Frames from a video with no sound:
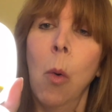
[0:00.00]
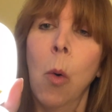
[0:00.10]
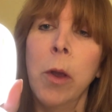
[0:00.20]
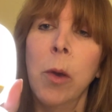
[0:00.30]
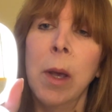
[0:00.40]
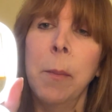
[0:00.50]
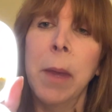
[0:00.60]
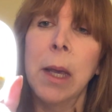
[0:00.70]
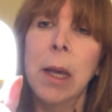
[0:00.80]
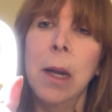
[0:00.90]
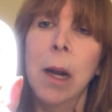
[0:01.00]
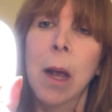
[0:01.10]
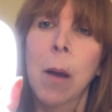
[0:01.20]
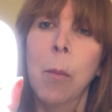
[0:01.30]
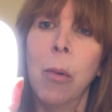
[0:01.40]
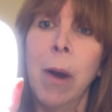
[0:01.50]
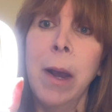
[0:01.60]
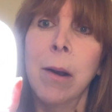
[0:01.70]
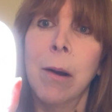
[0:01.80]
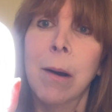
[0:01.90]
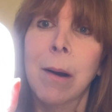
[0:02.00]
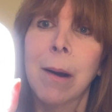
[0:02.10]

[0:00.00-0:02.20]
or you can make it brighter.